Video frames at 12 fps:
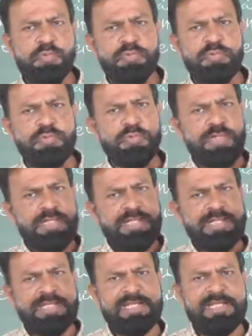
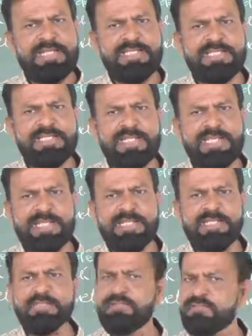you, he, she,
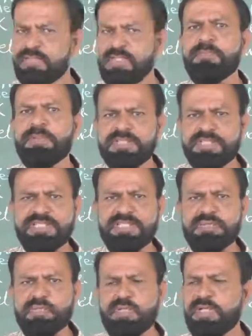it, third person
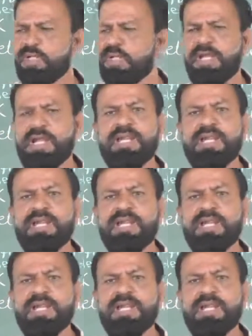singular,